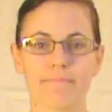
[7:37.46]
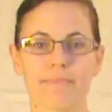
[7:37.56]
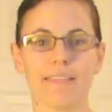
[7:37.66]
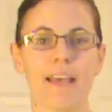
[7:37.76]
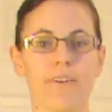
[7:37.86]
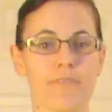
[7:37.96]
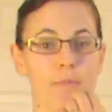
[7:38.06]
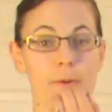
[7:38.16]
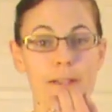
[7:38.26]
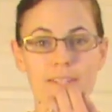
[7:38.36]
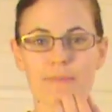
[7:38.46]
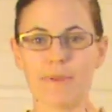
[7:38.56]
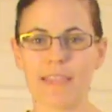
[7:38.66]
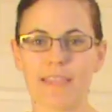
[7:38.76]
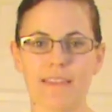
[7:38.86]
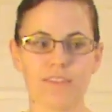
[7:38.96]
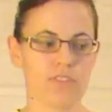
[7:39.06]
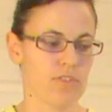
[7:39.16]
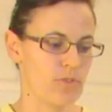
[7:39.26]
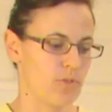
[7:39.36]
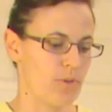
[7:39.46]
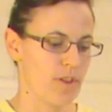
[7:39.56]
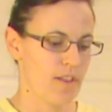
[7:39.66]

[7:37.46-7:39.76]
Now, if you want to make it into